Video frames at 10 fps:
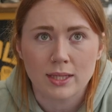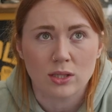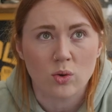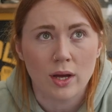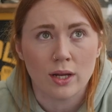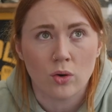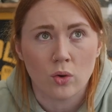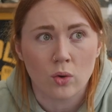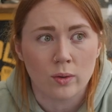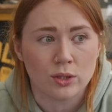It's quite an
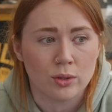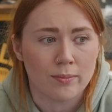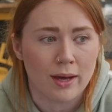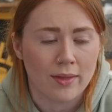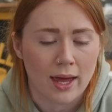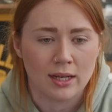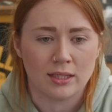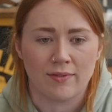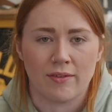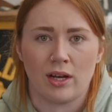awkward dumbbell. The
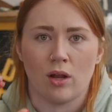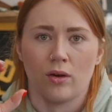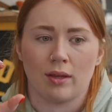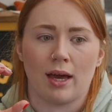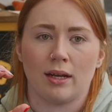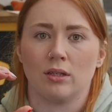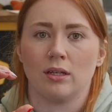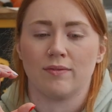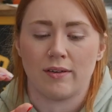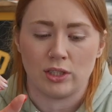ends are very long, the handle
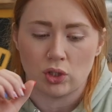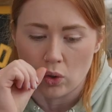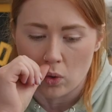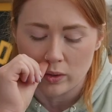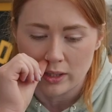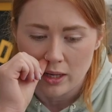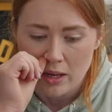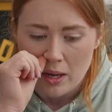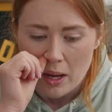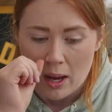is very short,
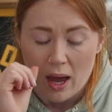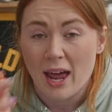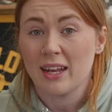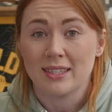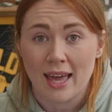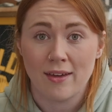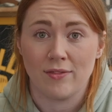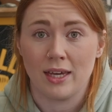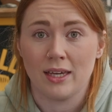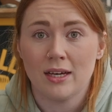and it's
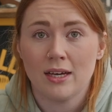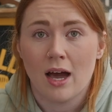heavy.